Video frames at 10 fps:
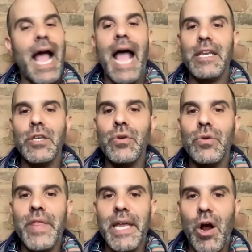I
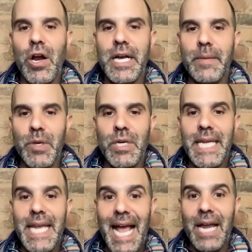knew that our
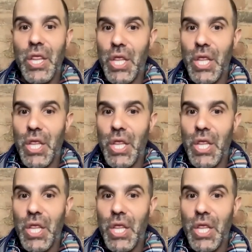community had